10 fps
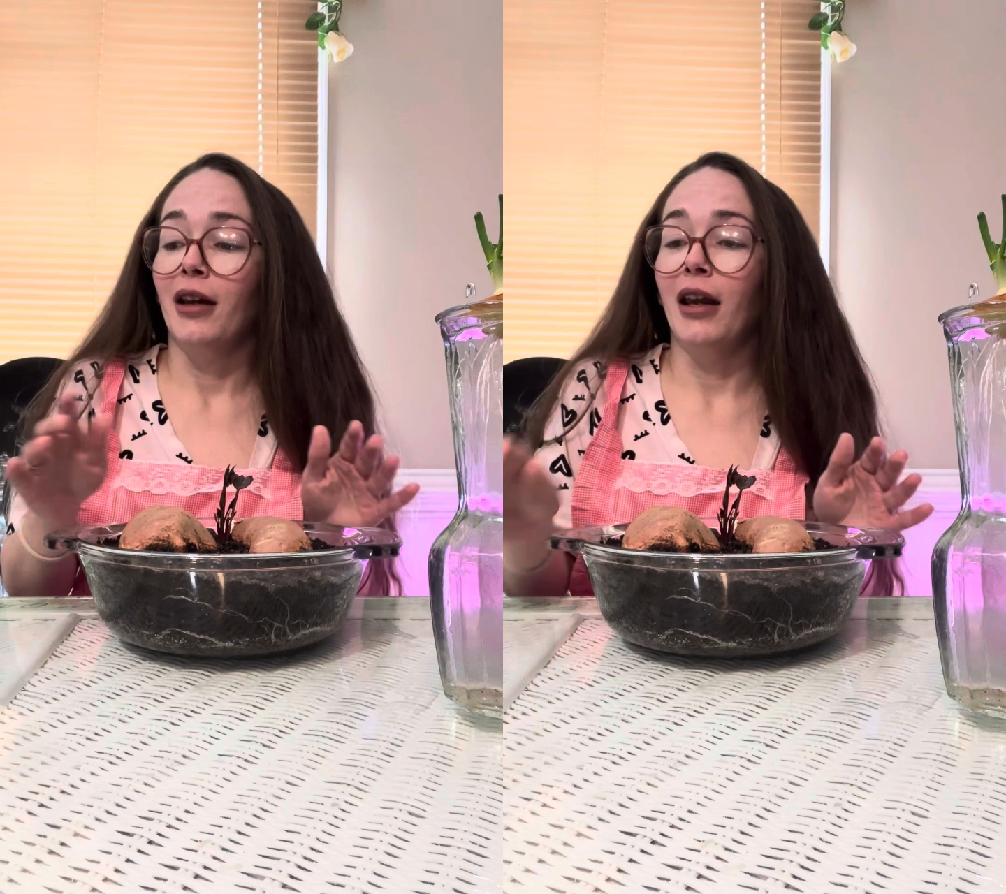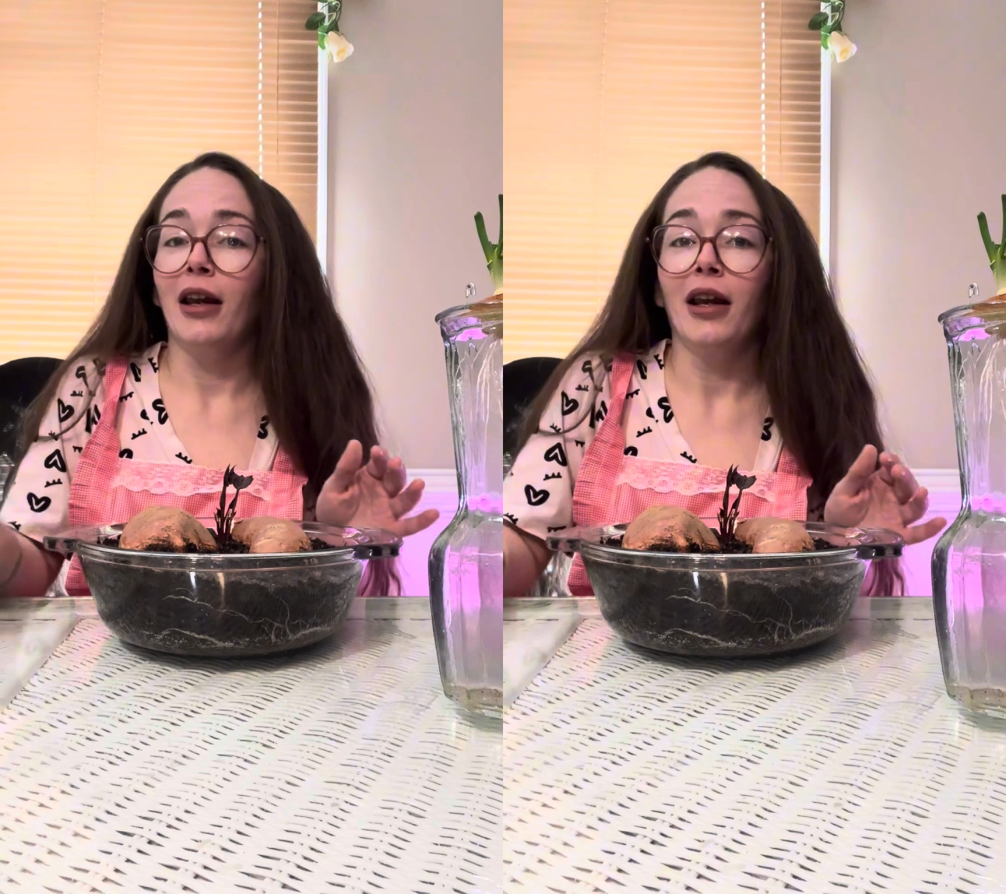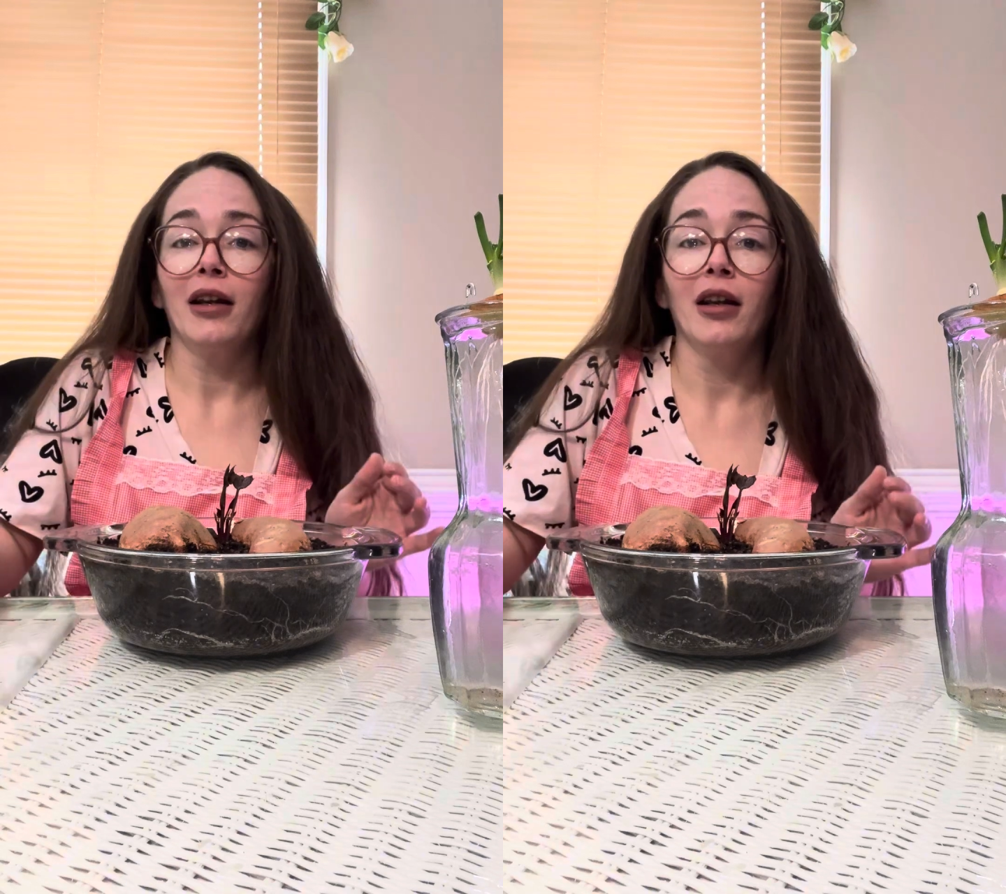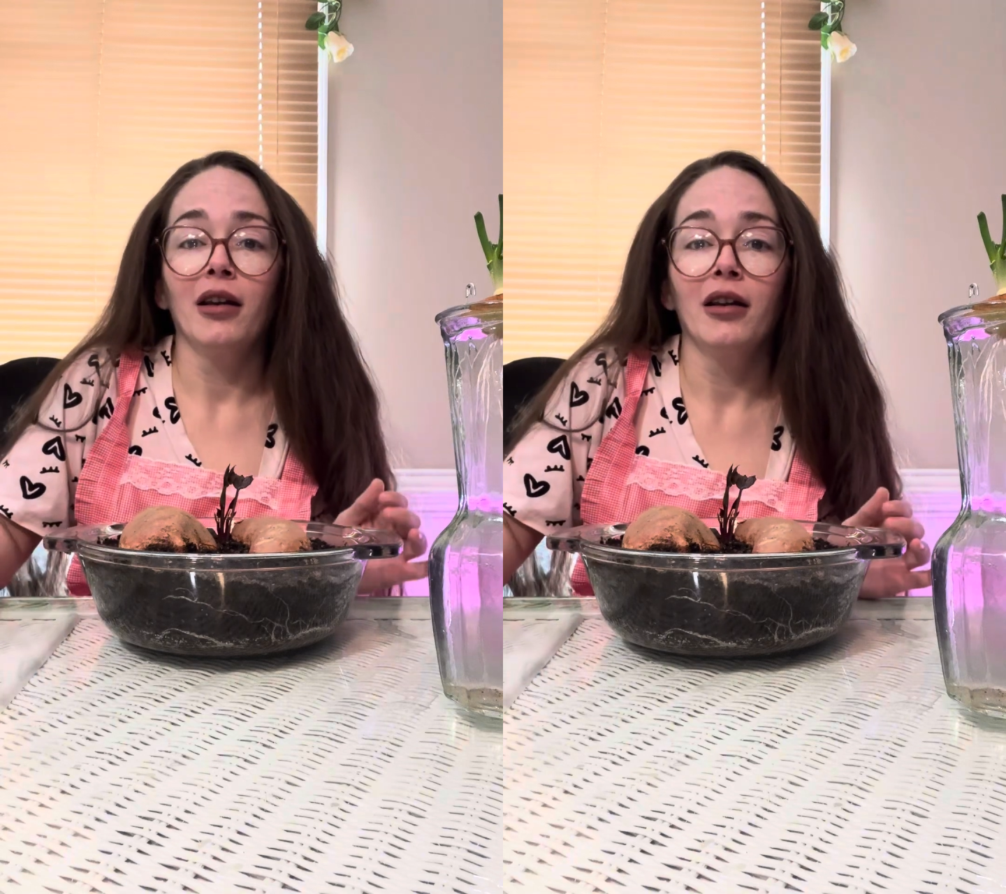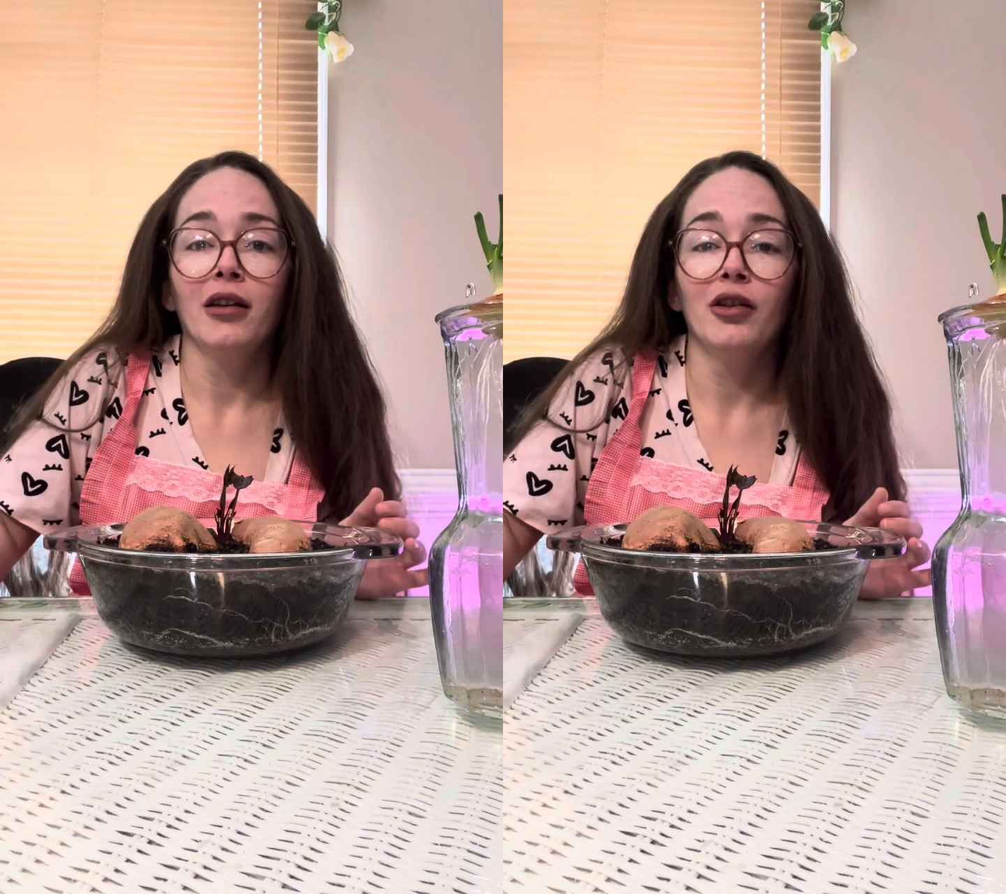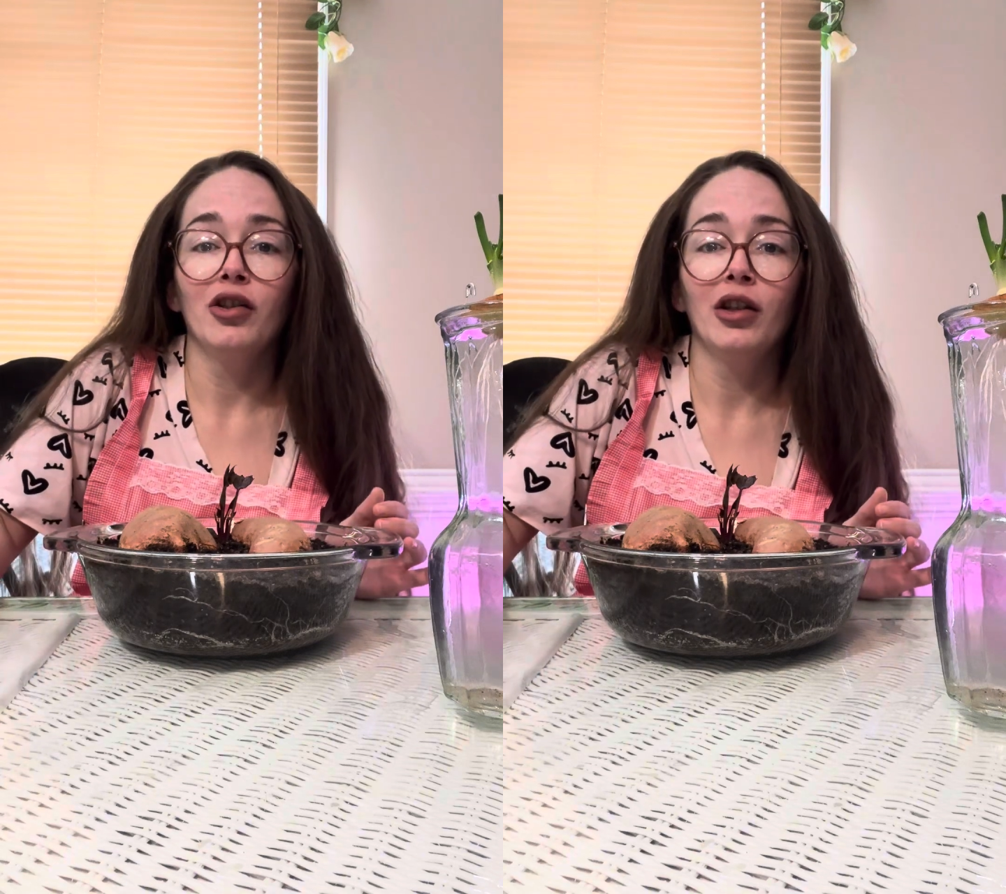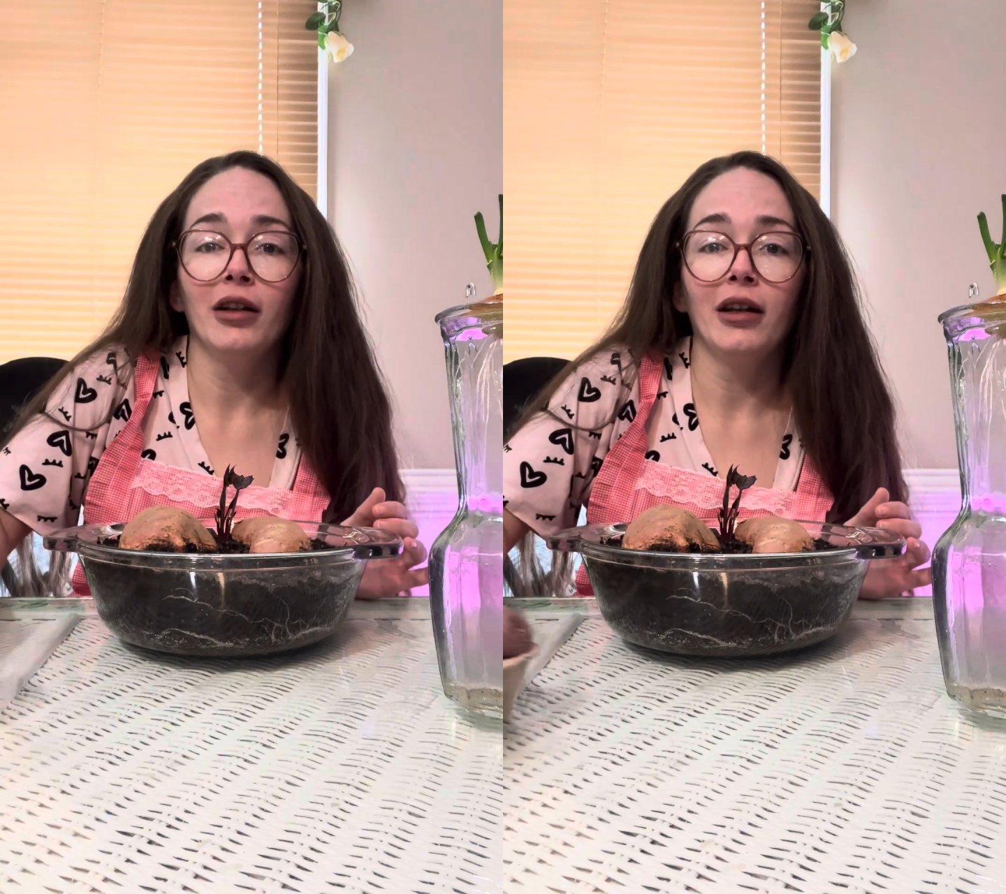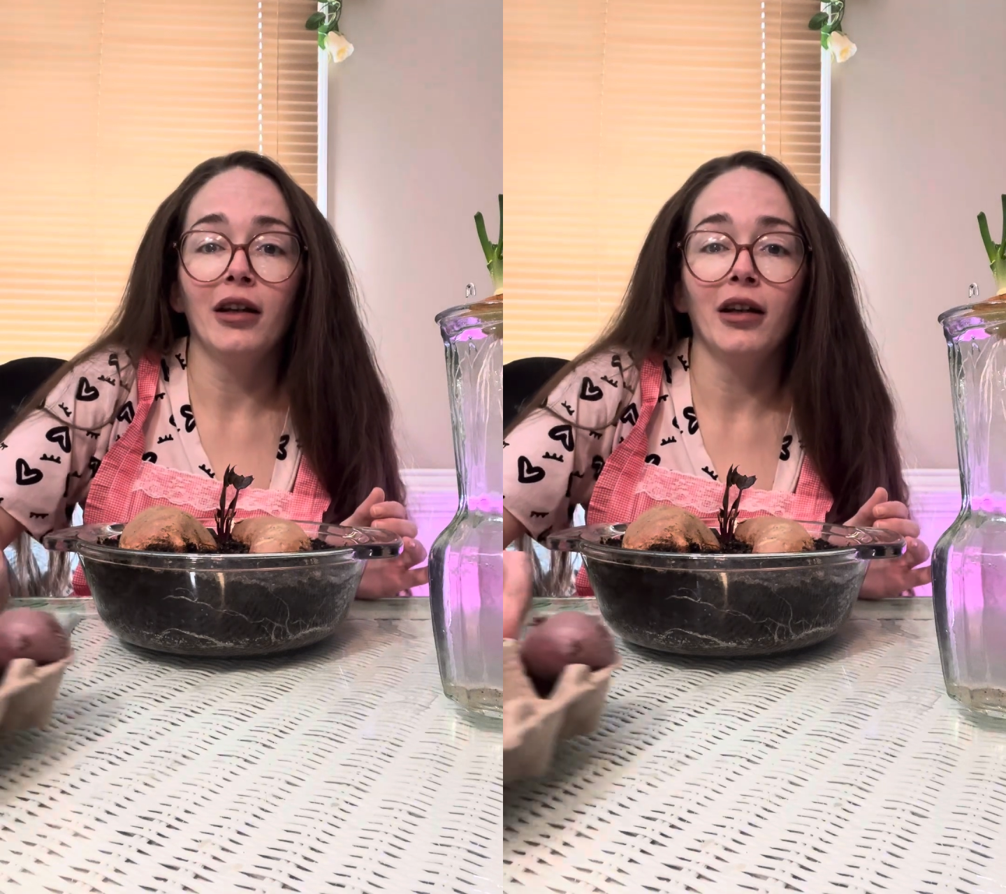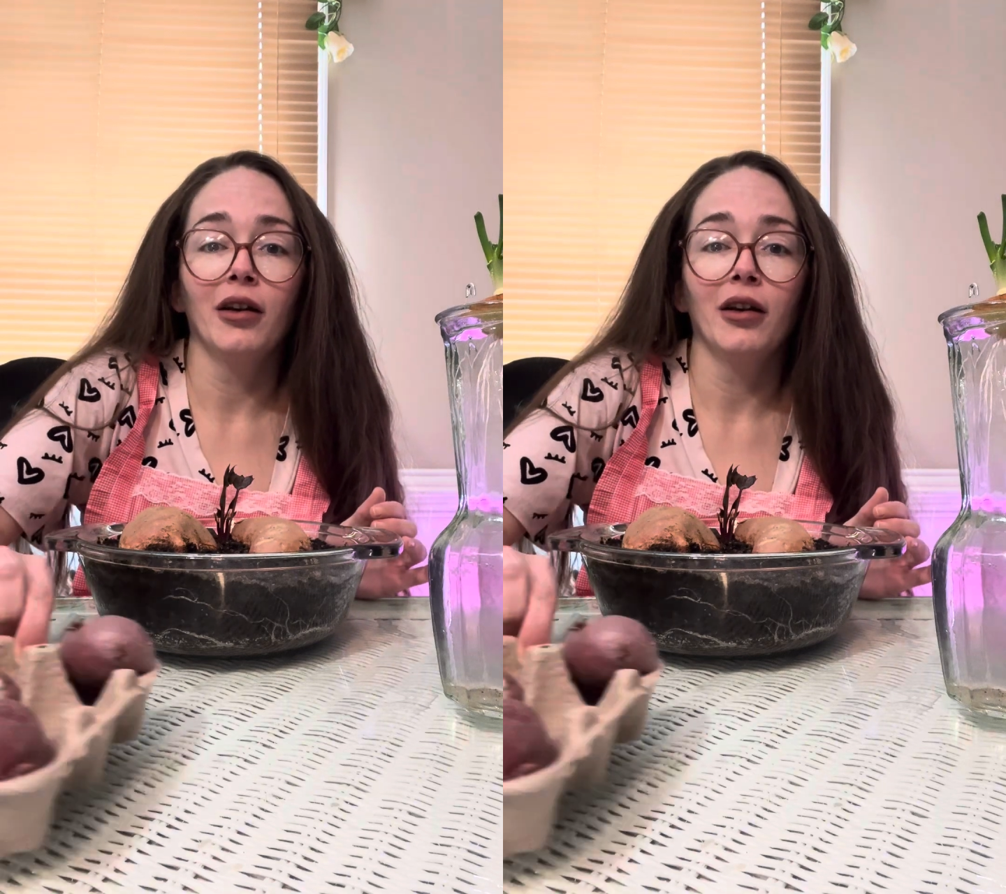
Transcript: and chitting